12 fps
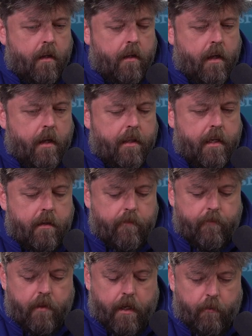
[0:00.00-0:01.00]
Yeah, I think
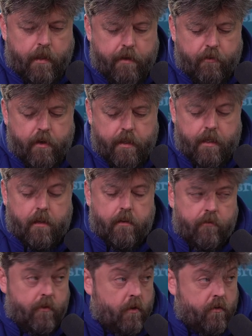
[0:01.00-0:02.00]
like whenever I think
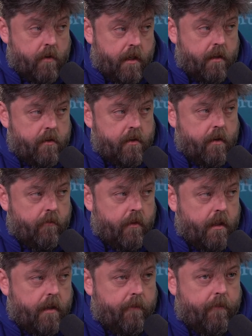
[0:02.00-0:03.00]
of dog trainers
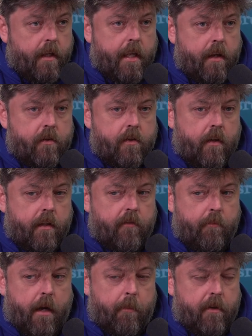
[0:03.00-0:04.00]
generally, and outside of
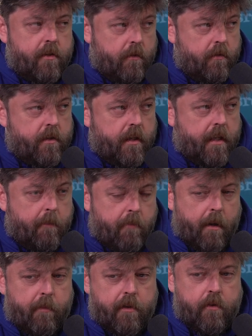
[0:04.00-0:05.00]
puppy school, because I think
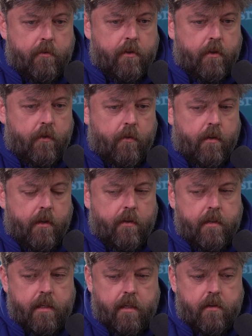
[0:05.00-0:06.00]
puppy school is a good
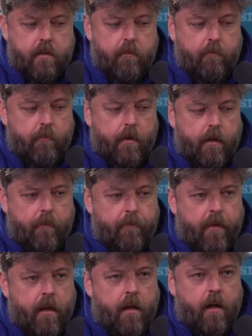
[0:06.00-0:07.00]
organisation, but
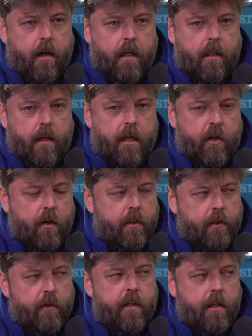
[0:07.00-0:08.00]
I kind of
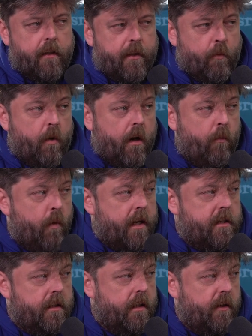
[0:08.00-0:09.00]
look at it like the Wild
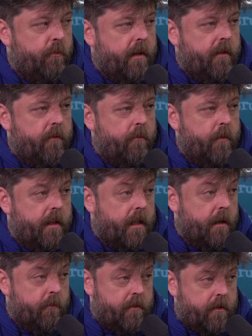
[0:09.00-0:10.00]
West a little bit when it
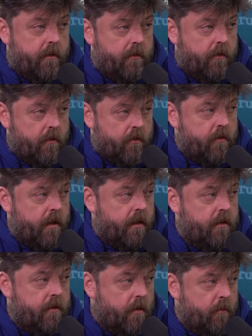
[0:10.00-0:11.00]
comes to dog
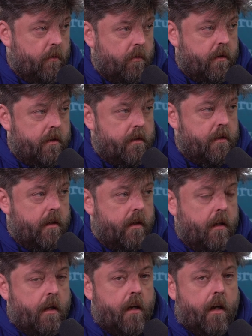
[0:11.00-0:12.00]
trainers, dog walkers, that
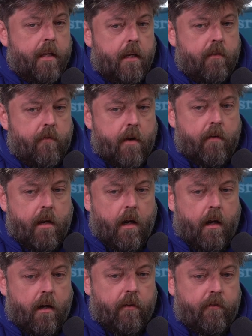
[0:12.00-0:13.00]
I think it's very
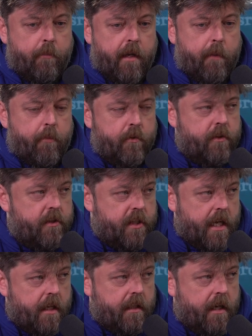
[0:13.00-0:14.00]
hard for people to
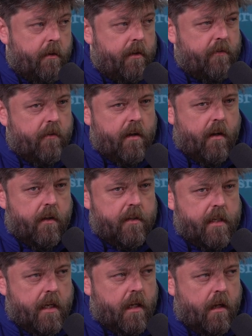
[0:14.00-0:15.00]
stand out. It's very hard to
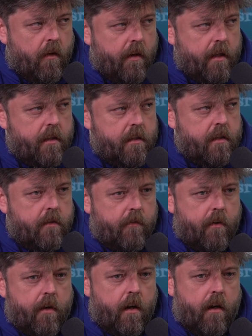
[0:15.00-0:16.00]
get clients. It's
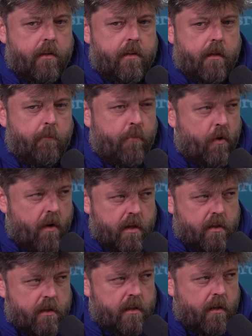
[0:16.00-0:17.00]
very hard to
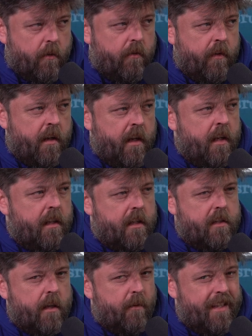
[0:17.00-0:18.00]
price yourself.
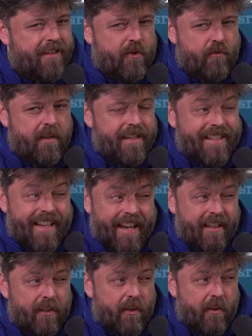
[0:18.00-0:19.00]
There's no industry
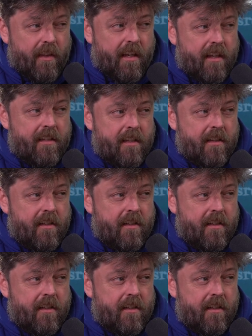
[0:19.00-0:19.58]
standard on things in